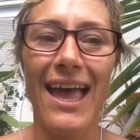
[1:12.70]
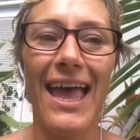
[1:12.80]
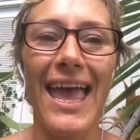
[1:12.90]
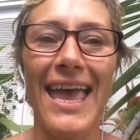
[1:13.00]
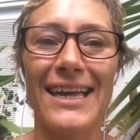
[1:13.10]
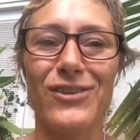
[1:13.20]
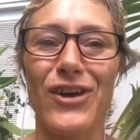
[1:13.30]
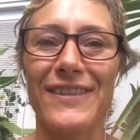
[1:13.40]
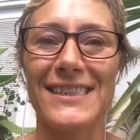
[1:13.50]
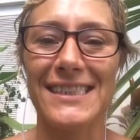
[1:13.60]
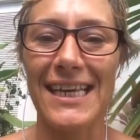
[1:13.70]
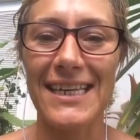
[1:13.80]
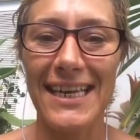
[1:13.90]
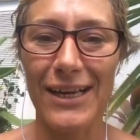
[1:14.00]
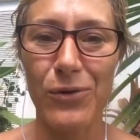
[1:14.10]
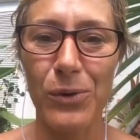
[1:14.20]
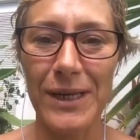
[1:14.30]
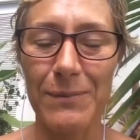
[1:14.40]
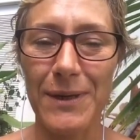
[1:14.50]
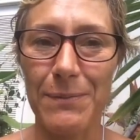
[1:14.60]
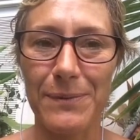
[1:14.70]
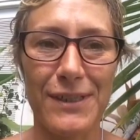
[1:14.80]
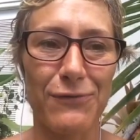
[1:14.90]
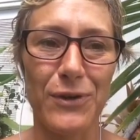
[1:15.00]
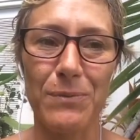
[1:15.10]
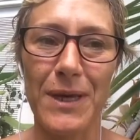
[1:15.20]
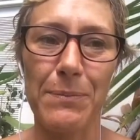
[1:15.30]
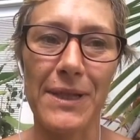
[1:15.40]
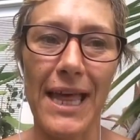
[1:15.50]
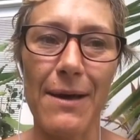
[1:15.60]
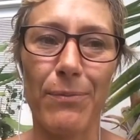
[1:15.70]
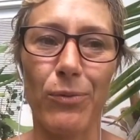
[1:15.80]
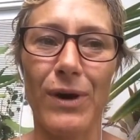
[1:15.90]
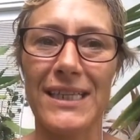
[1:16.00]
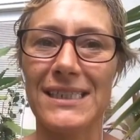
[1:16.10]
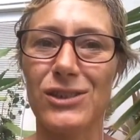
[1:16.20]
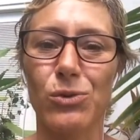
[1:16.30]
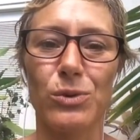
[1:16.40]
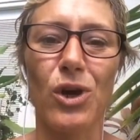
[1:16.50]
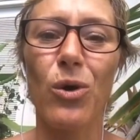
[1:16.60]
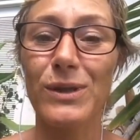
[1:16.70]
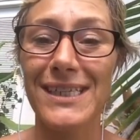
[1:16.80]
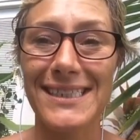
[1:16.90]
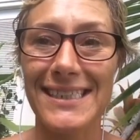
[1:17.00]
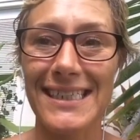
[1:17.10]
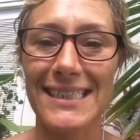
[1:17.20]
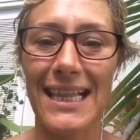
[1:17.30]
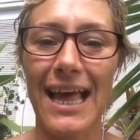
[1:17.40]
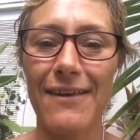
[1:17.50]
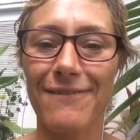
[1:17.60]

And on the Saturday, calling different people up, one sought wholeness in his life,